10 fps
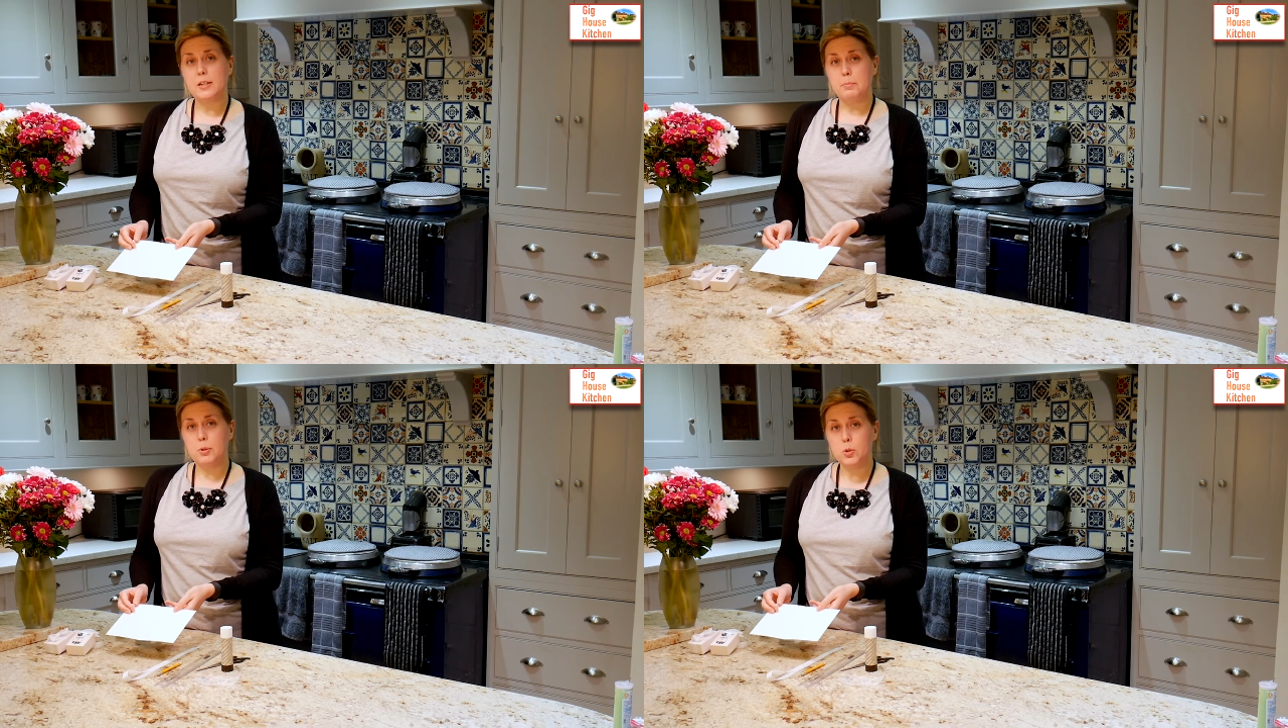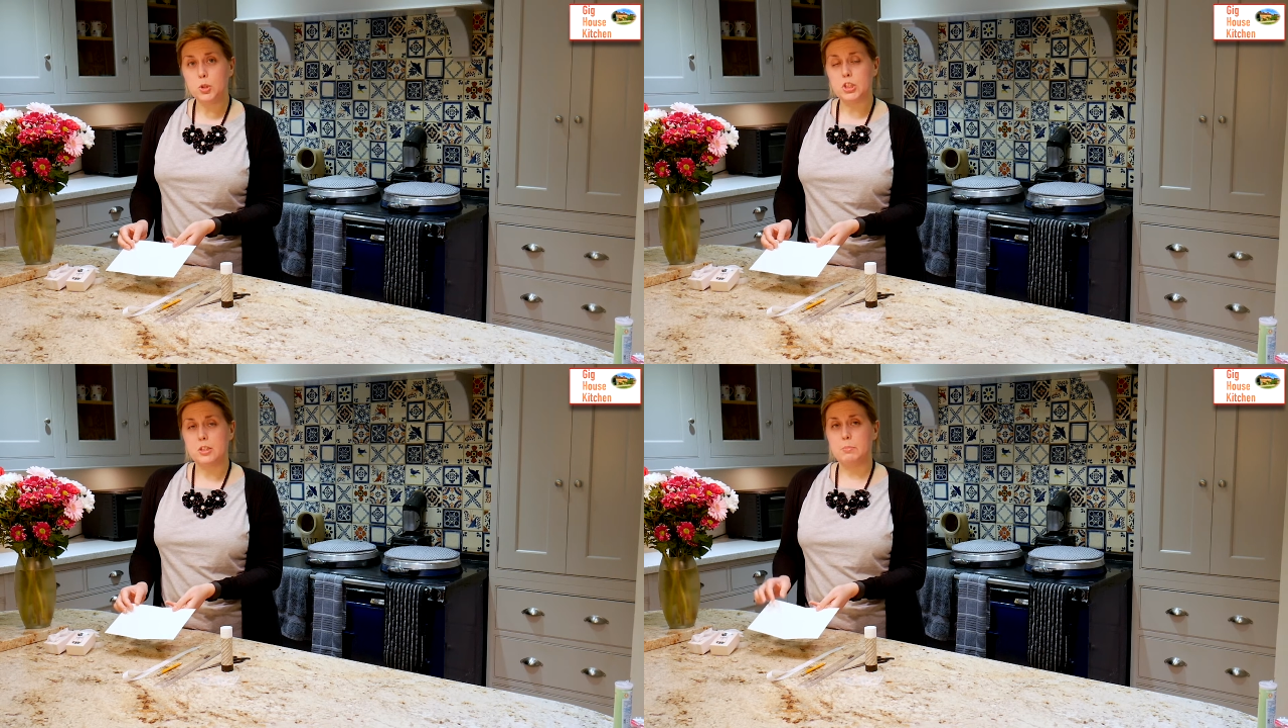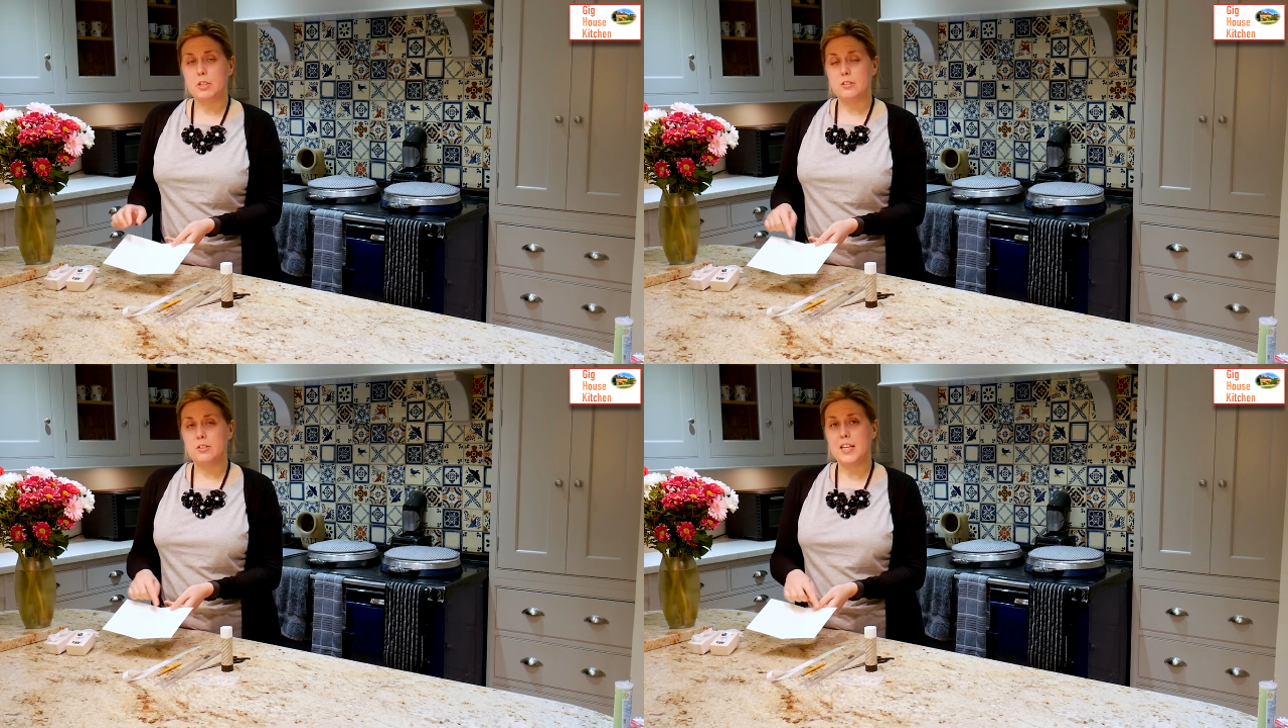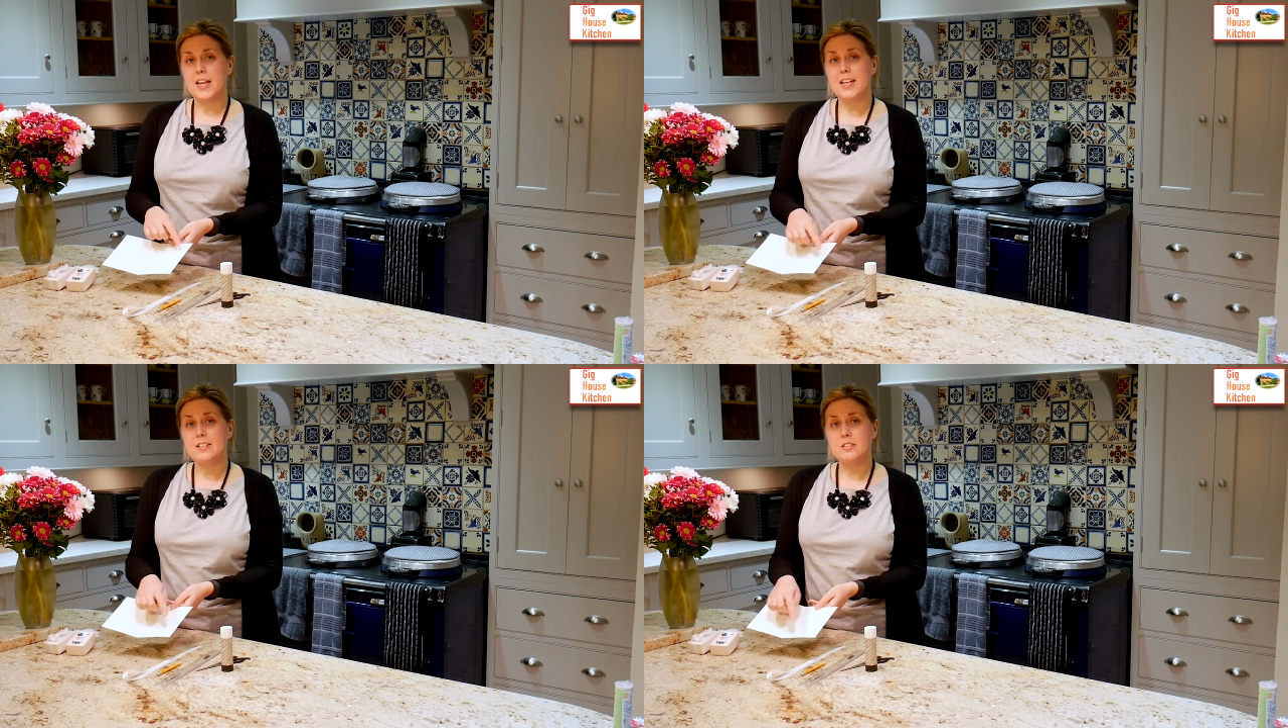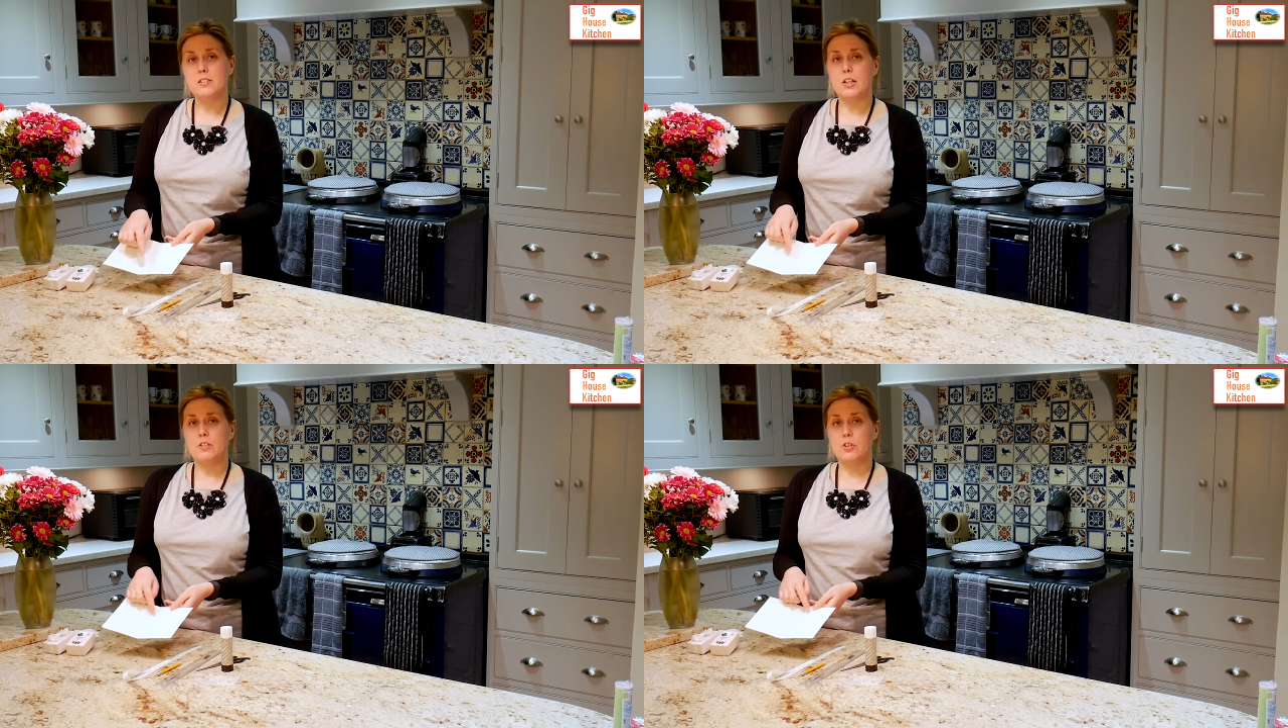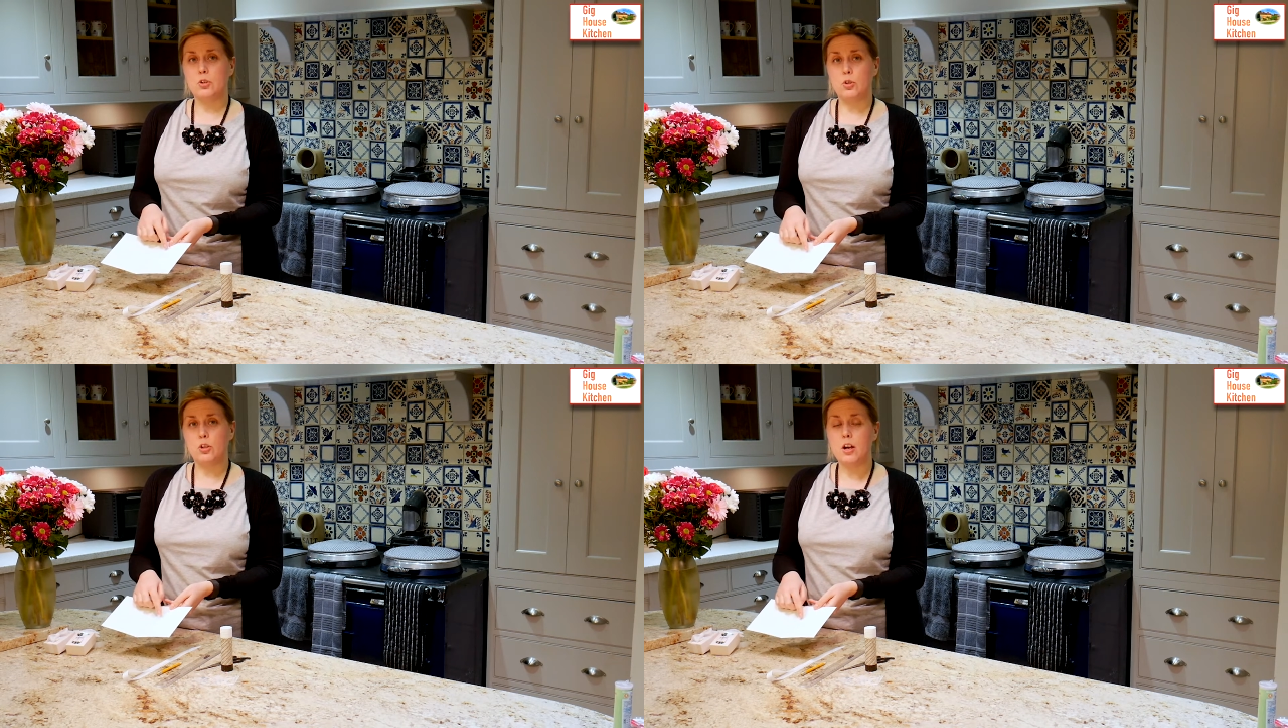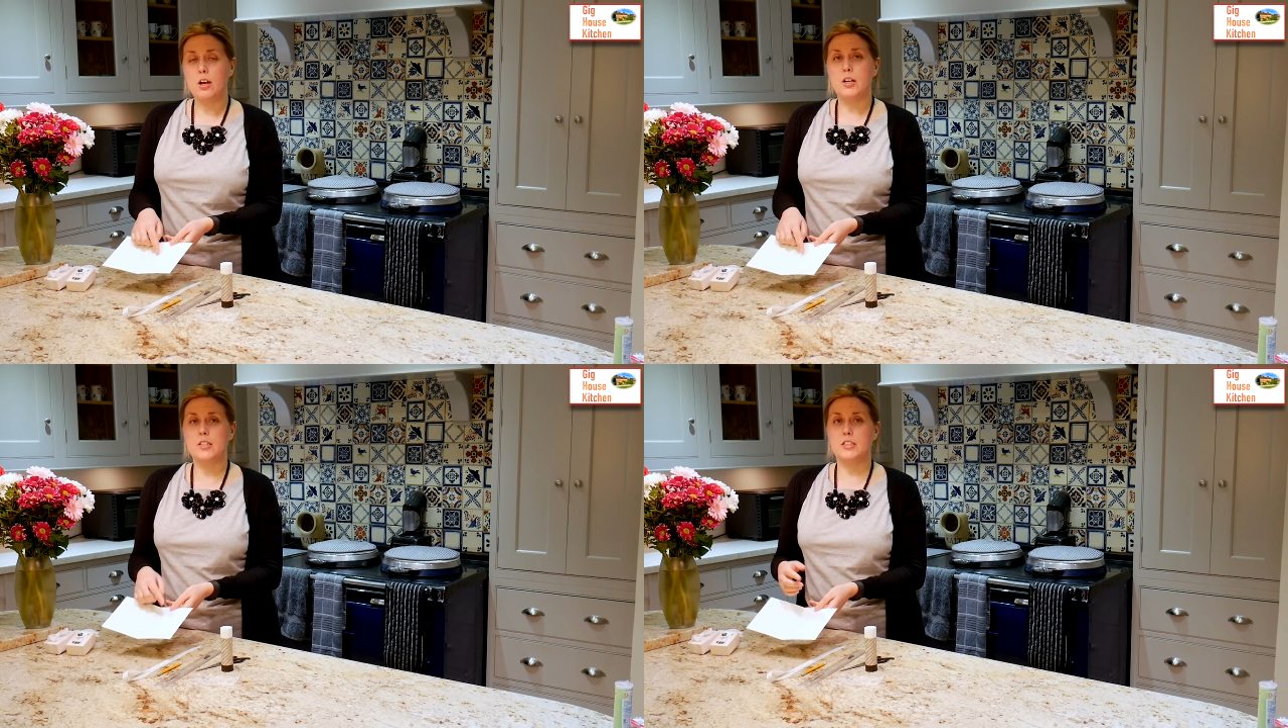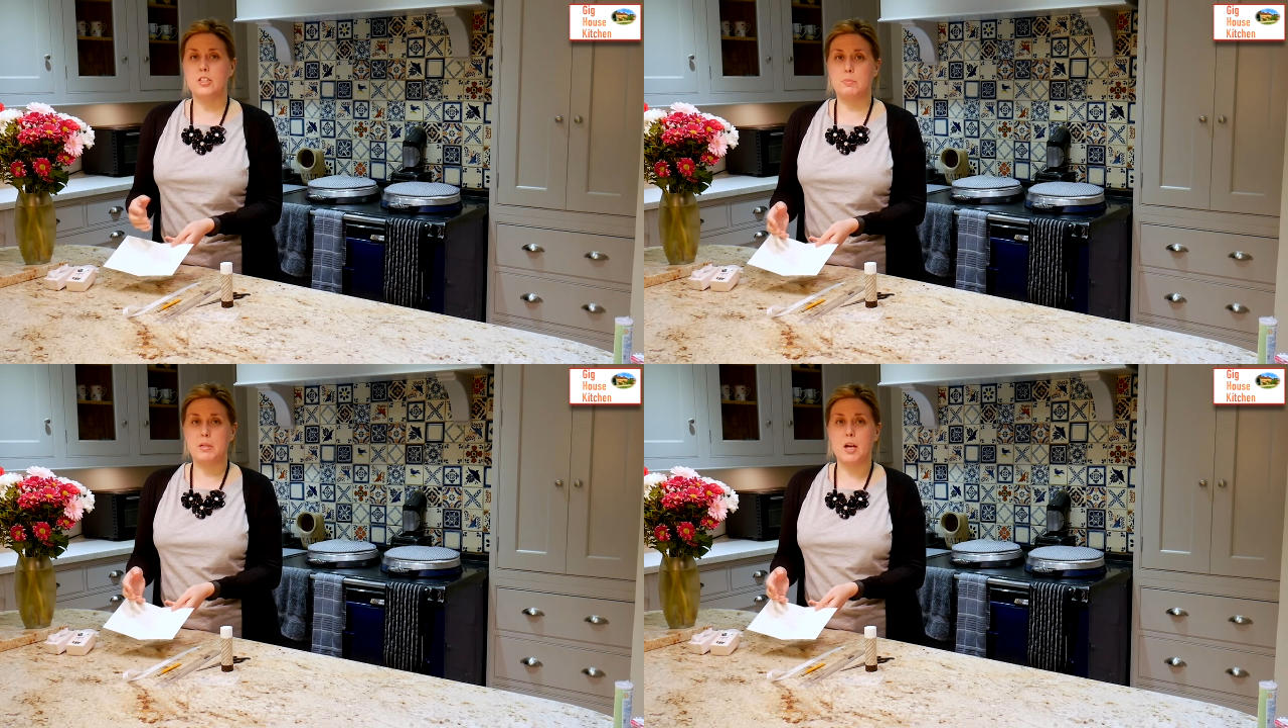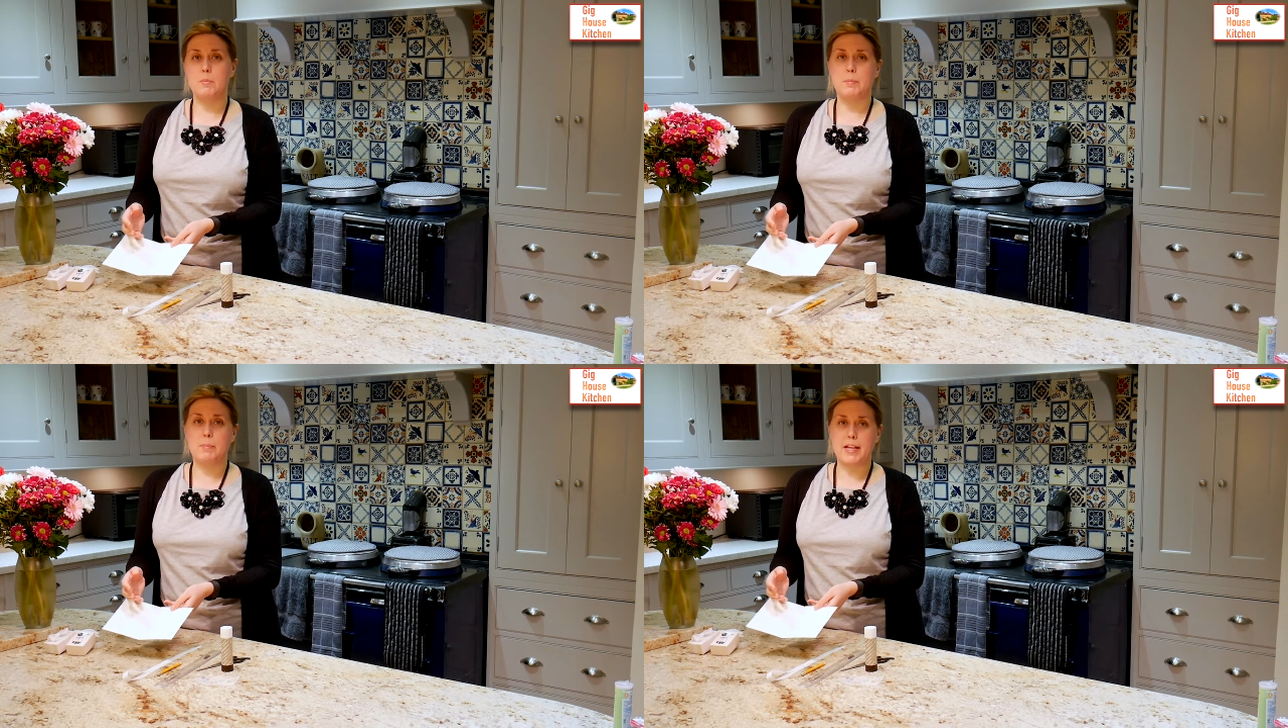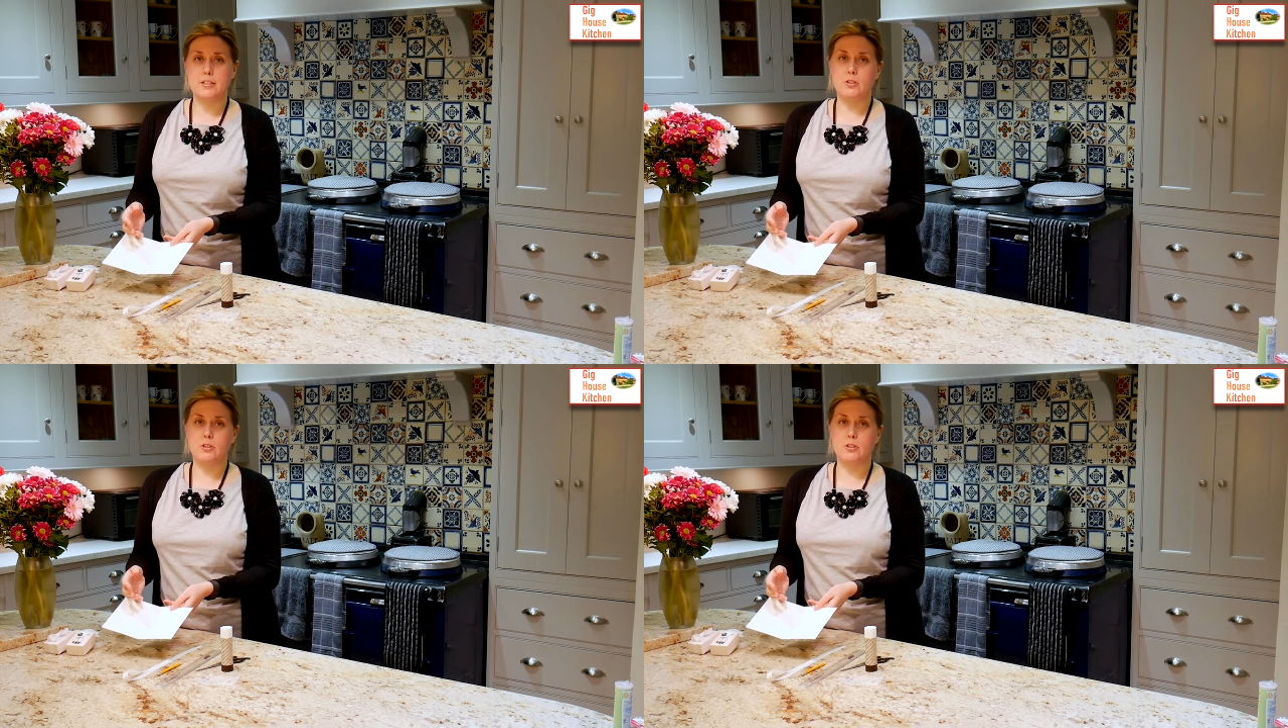important because the inside of your card is going to become the base